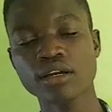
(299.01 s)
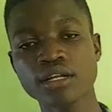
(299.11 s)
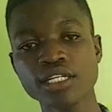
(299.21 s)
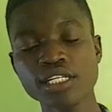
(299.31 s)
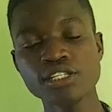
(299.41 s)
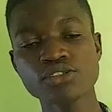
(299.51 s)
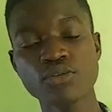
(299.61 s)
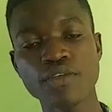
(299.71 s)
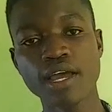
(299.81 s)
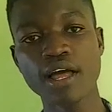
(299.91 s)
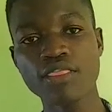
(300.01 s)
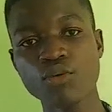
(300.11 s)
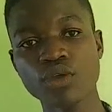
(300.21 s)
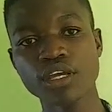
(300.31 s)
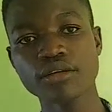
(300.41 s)
leads to the
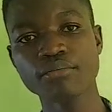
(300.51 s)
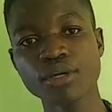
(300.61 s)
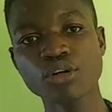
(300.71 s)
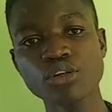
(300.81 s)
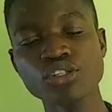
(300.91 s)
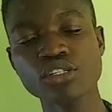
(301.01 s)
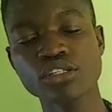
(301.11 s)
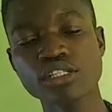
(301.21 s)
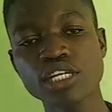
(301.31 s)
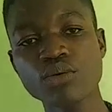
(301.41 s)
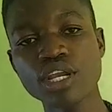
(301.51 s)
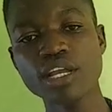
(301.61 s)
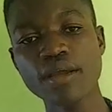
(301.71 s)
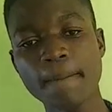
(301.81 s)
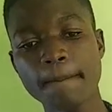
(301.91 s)
earthquake because
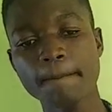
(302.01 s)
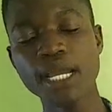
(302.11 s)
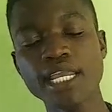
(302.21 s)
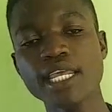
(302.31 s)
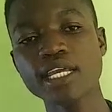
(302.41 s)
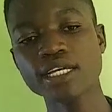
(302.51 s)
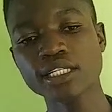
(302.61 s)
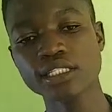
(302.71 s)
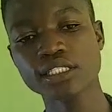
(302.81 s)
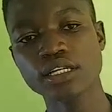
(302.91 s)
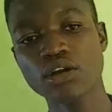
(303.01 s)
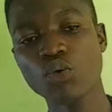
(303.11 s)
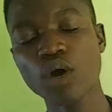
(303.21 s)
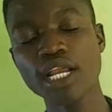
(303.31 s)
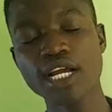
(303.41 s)
during mining,
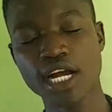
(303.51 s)
quarrying